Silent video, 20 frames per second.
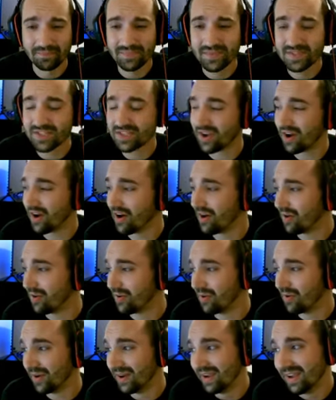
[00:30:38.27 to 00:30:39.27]

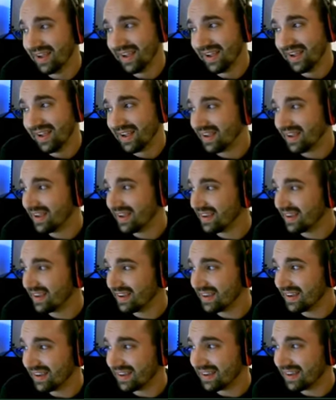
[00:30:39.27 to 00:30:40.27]
So
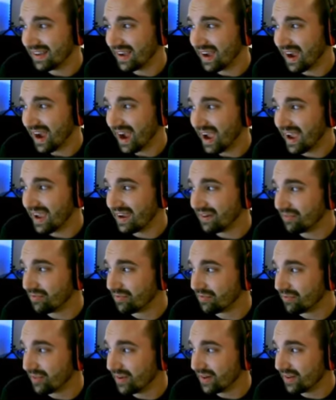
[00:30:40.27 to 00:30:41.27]
I
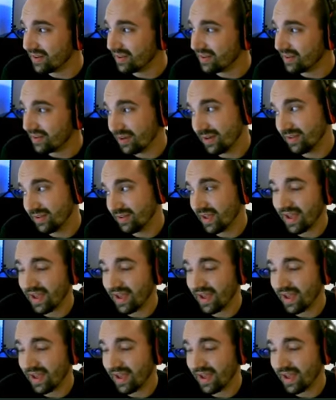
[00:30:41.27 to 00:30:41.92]
really,